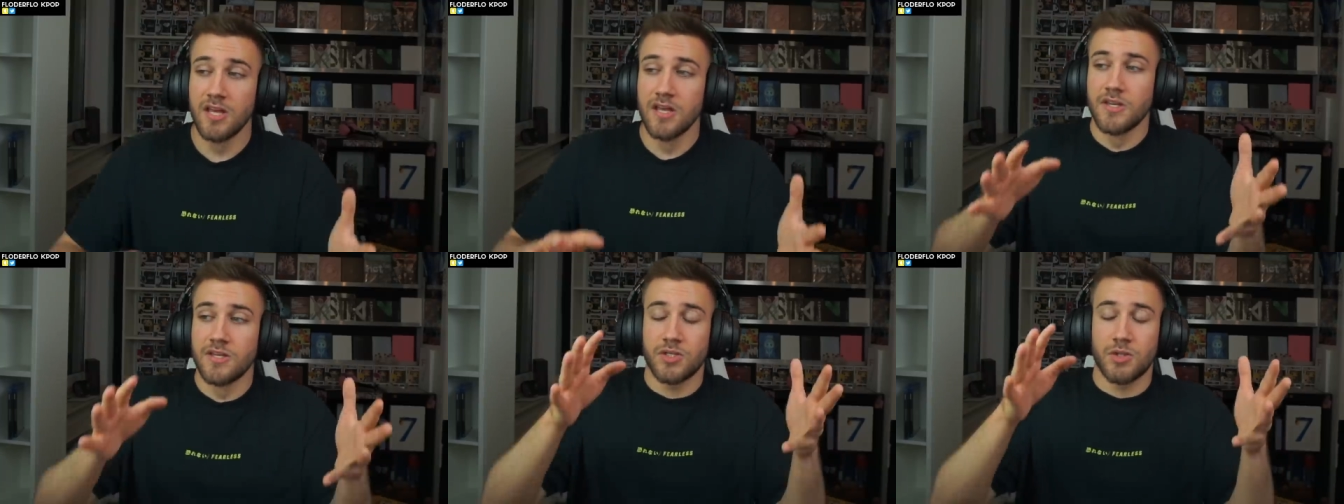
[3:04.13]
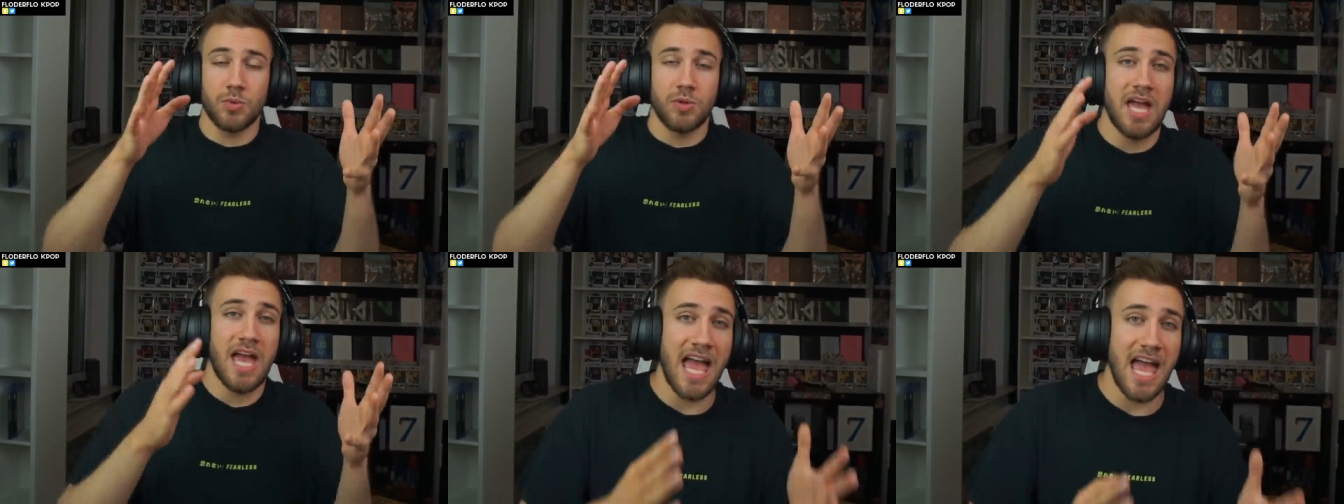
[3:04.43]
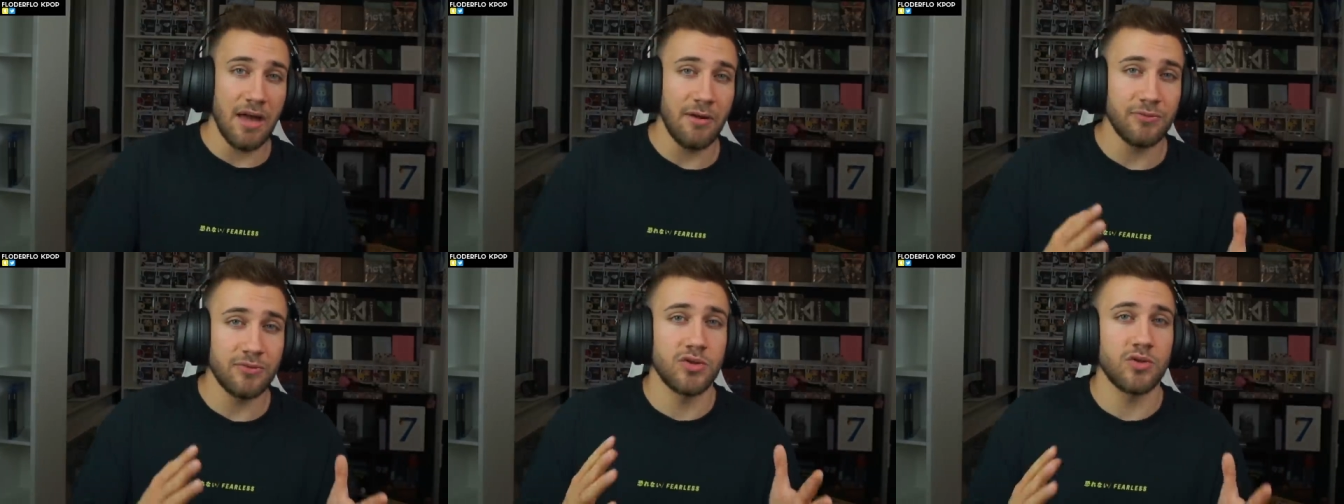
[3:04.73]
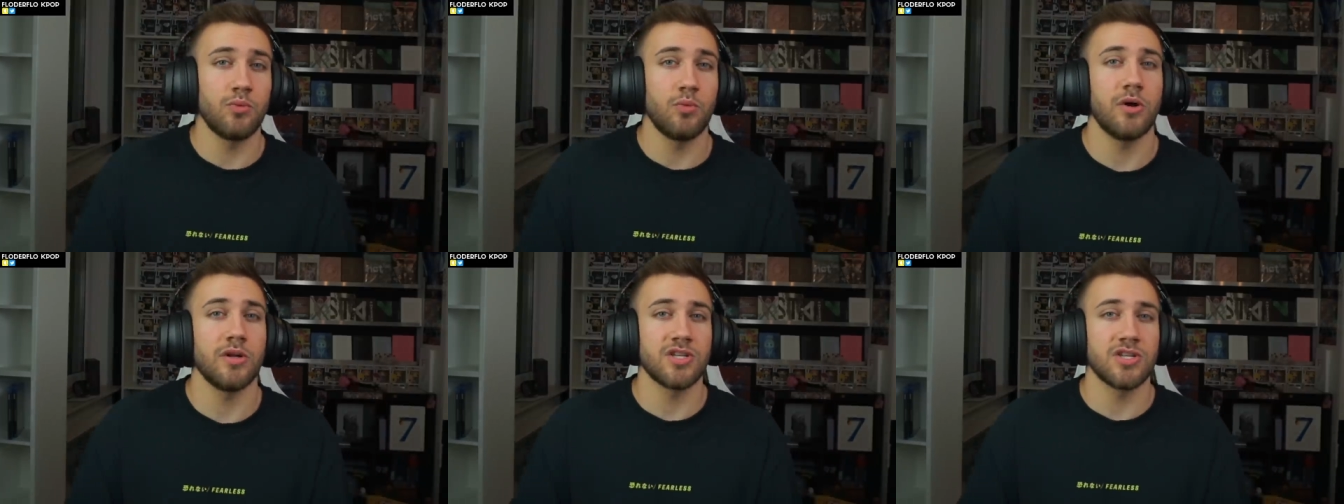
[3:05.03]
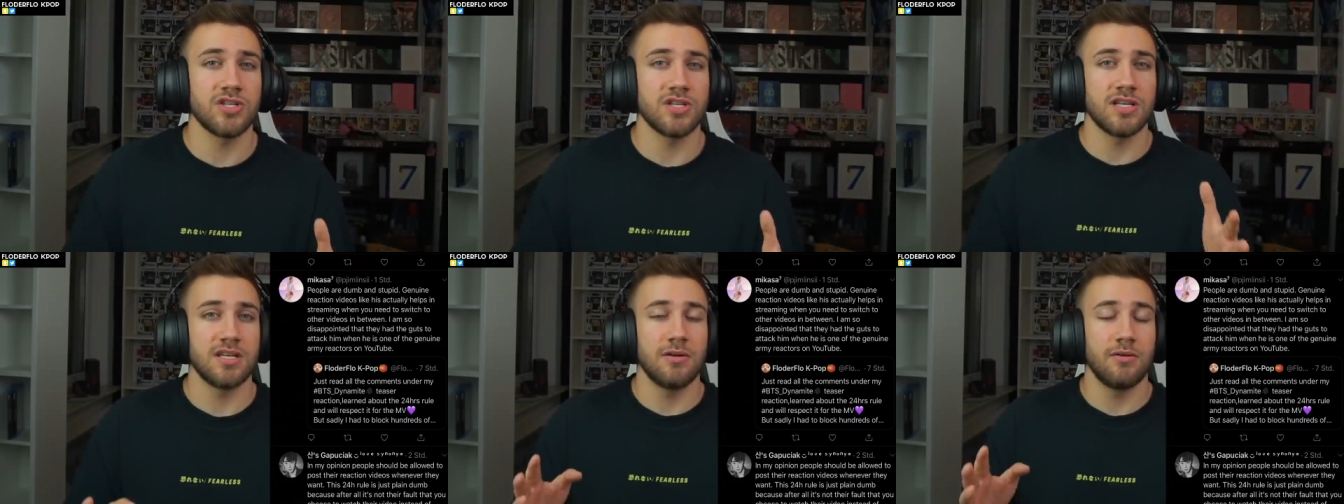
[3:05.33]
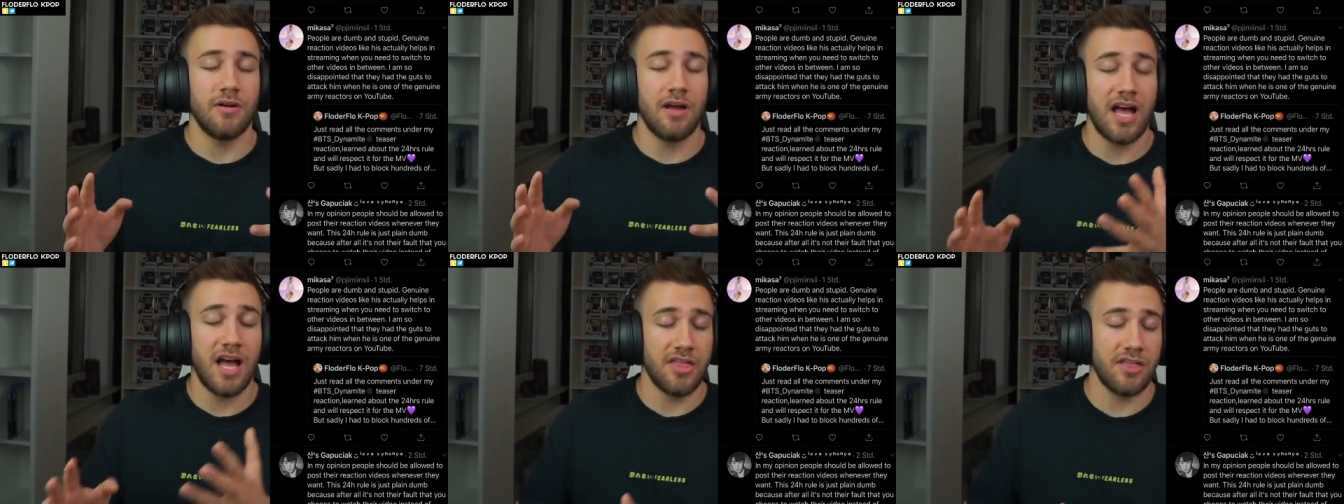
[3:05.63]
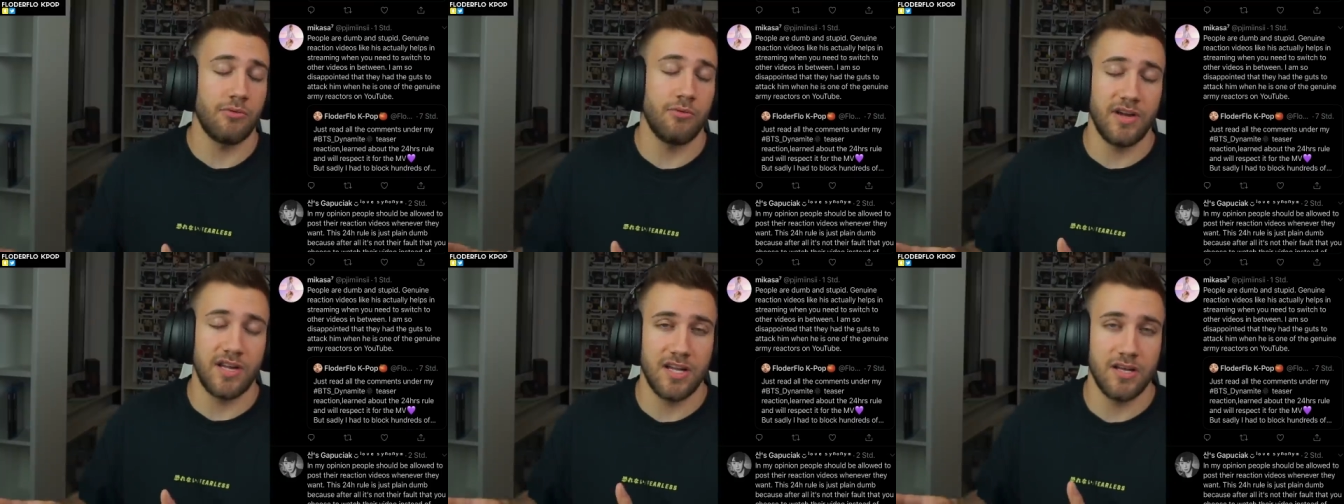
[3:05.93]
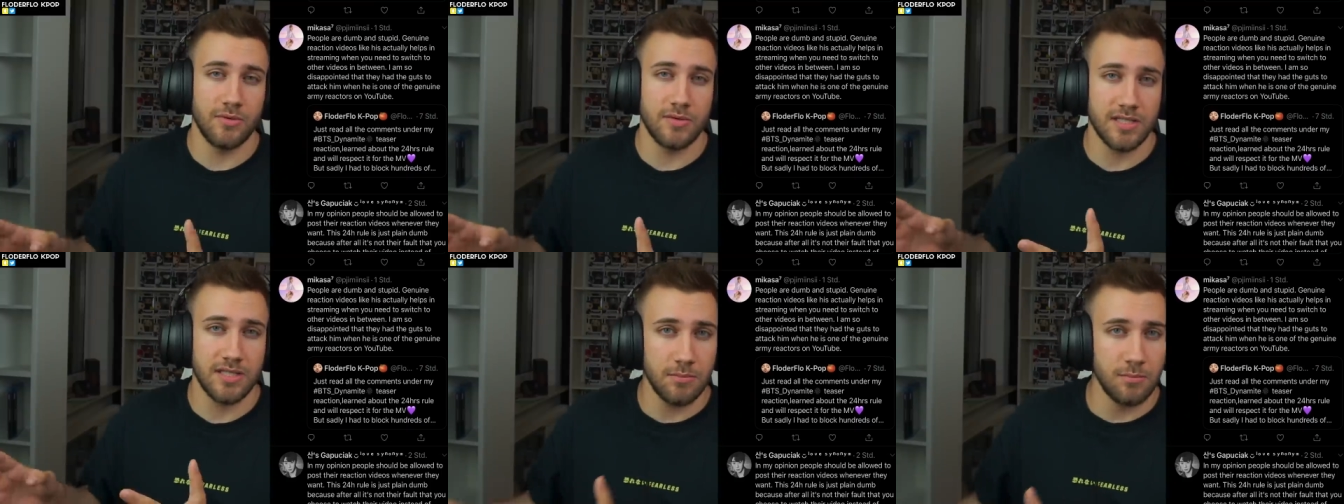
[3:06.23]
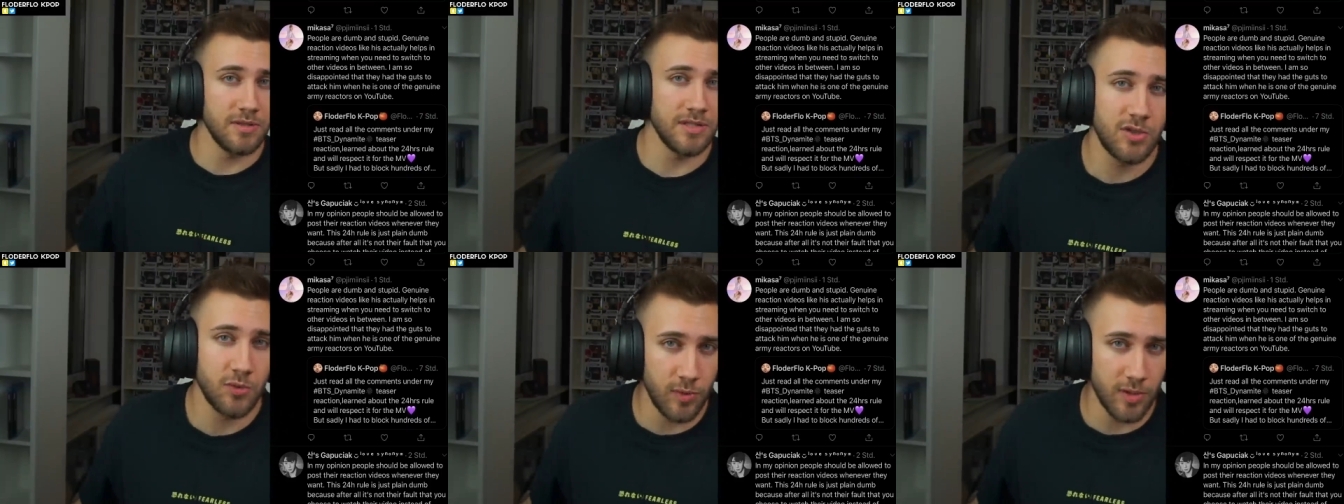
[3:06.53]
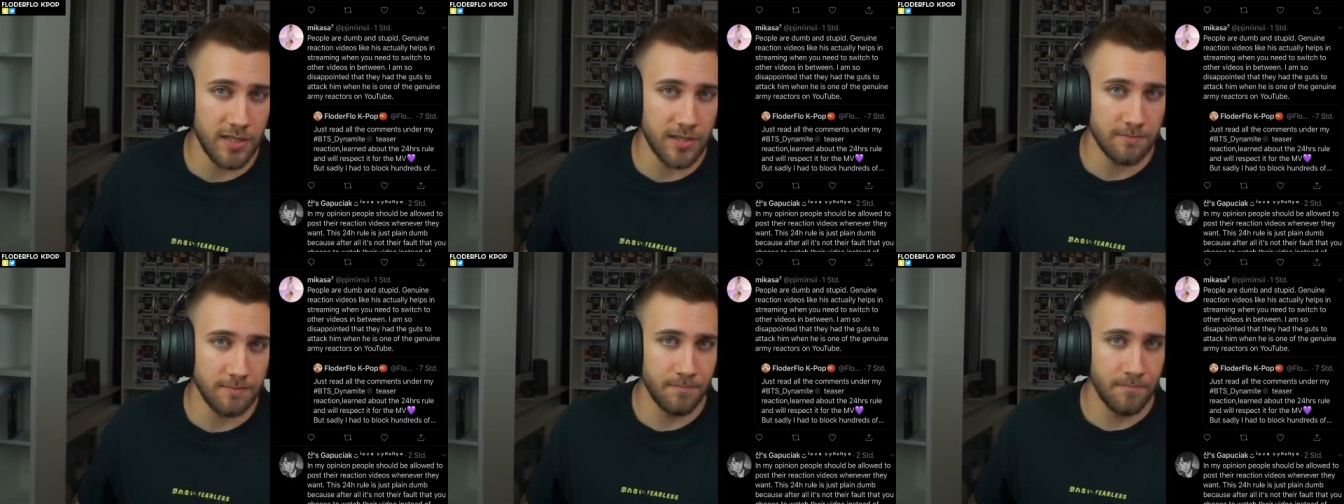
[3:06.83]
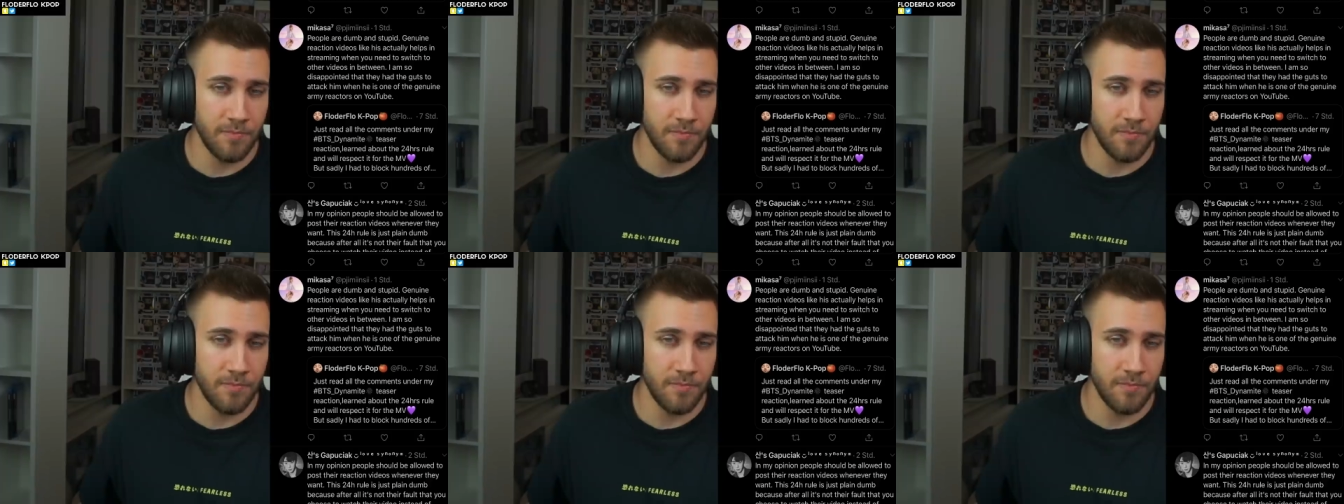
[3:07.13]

So you have to watch other videos in between.